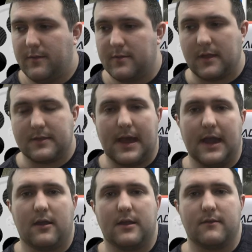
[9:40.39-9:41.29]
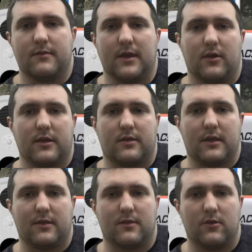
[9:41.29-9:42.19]
entirety of Zelda
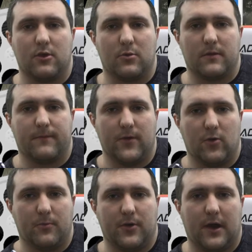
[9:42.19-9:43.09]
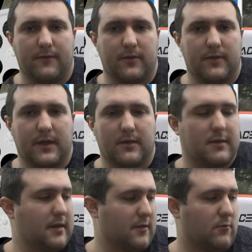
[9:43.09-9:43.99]
Season 2 was filmed off of this.
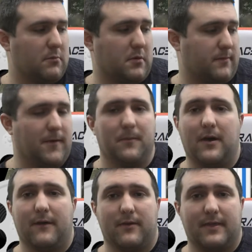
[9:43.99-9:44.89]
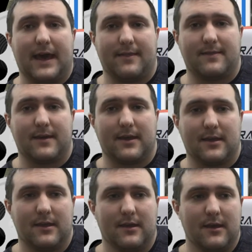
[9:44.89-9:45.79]
Season 1 was filmed off of that
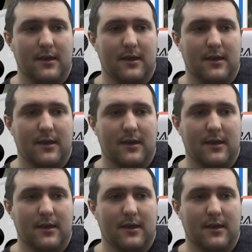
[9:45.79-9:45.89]
thing,